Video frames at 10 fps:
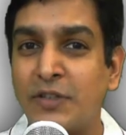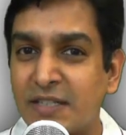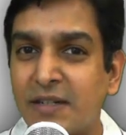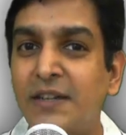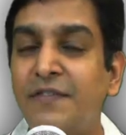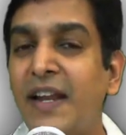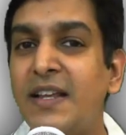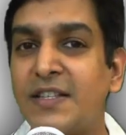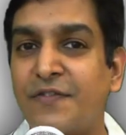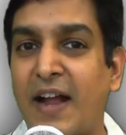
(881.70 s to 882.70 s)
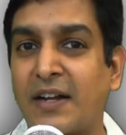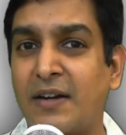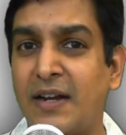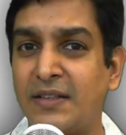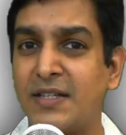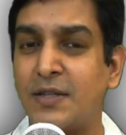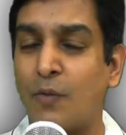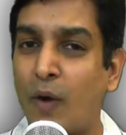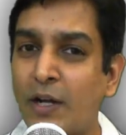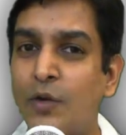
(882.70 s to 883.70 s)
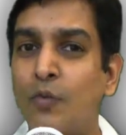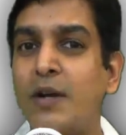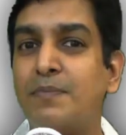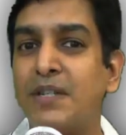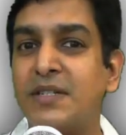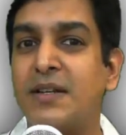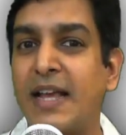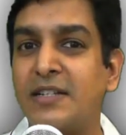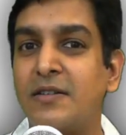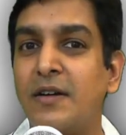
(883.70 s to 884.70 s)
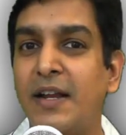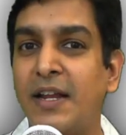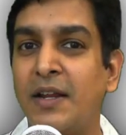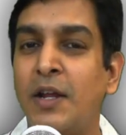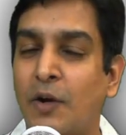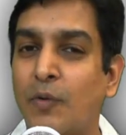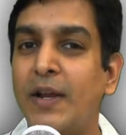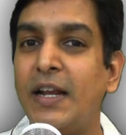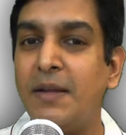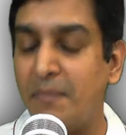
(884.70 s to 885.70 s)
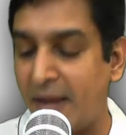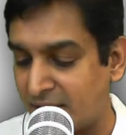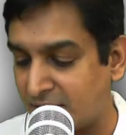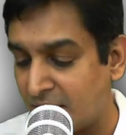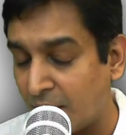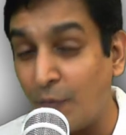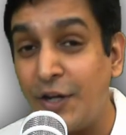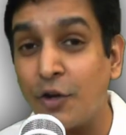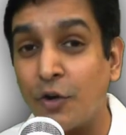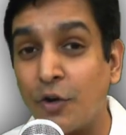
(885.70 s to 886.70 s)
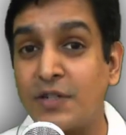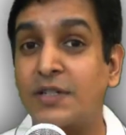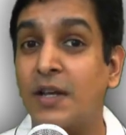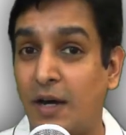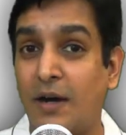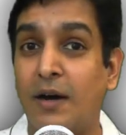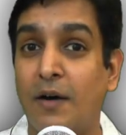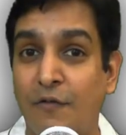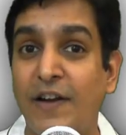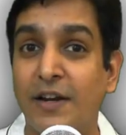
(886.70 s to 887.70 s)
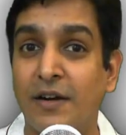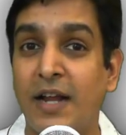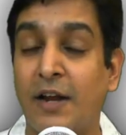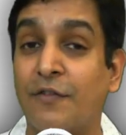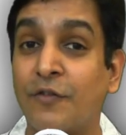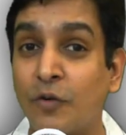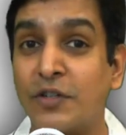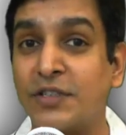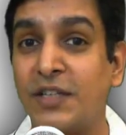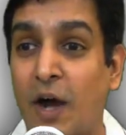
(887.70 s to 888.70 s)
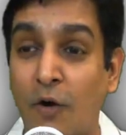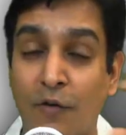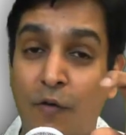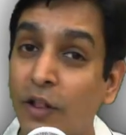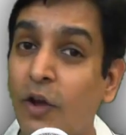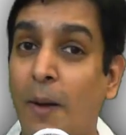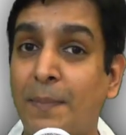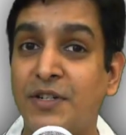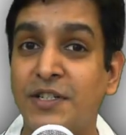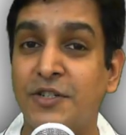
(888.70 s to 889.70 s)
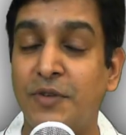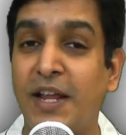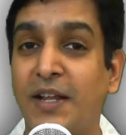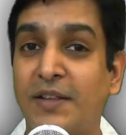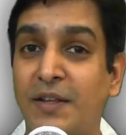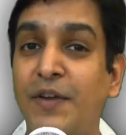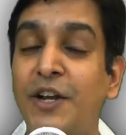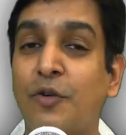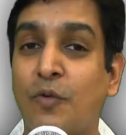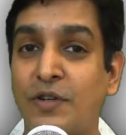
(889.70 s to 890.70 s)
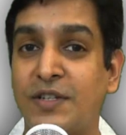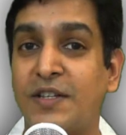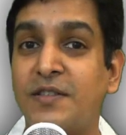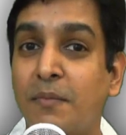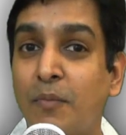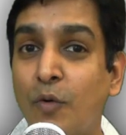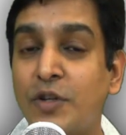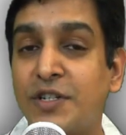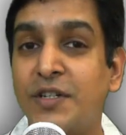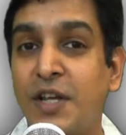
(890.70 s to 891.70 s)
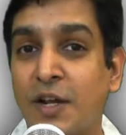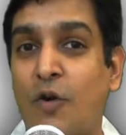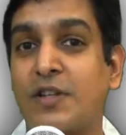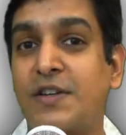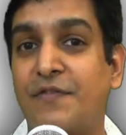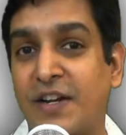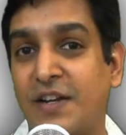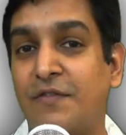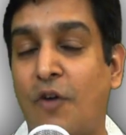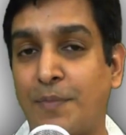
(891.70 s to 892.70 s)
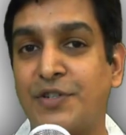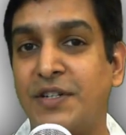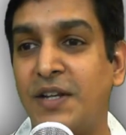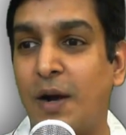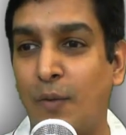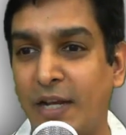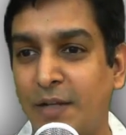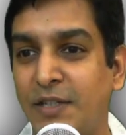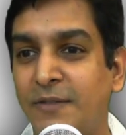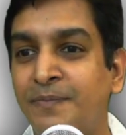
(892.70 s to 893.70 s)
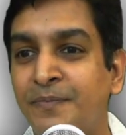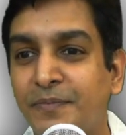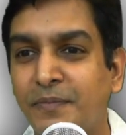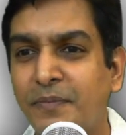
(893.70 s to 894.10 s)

So this convenience factor and this one-to-one personalized learning really makes video course a winner. And of course, out of all the options today, the video course is the most cost-effective option available.